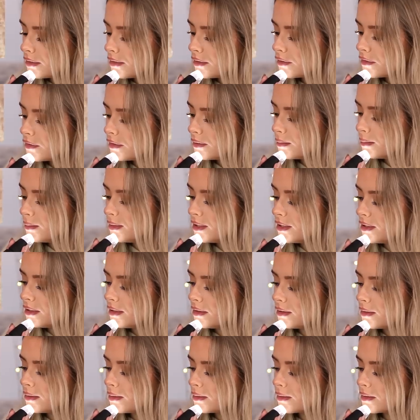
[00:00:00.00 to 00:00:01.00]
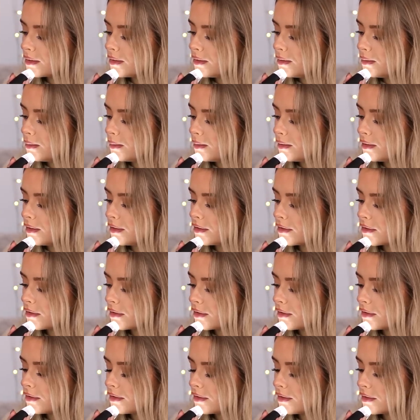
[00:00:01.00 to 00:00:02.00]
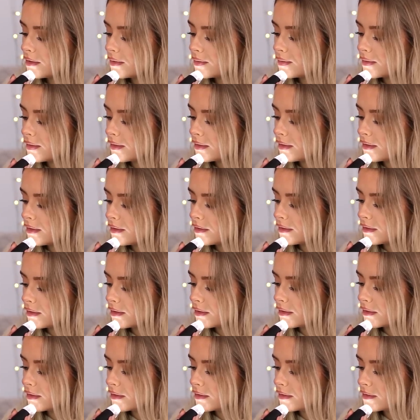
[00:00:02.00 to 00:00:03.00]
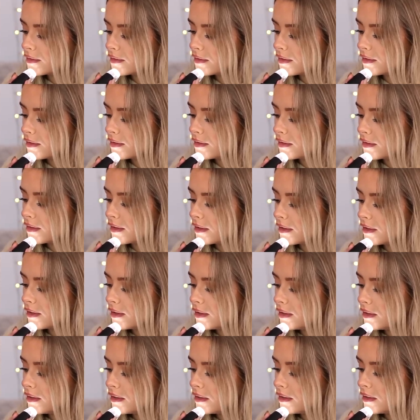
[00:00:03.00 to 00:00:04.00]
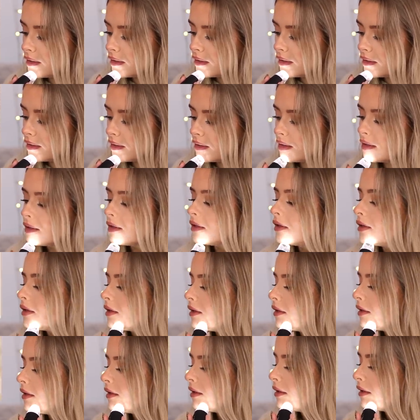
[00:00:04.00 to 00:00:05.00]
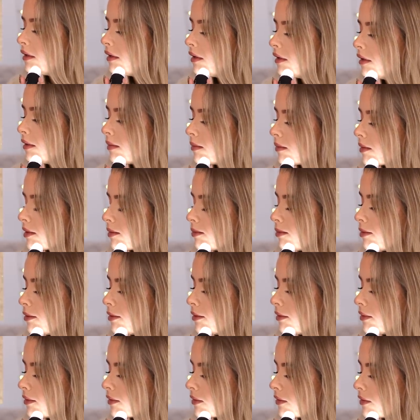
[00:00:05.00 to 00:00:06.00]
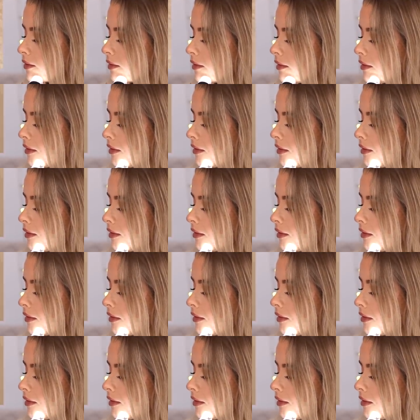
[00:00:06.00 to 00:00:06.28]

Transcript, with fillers: Is it me or can you literally see the foundation like sitting in my pores?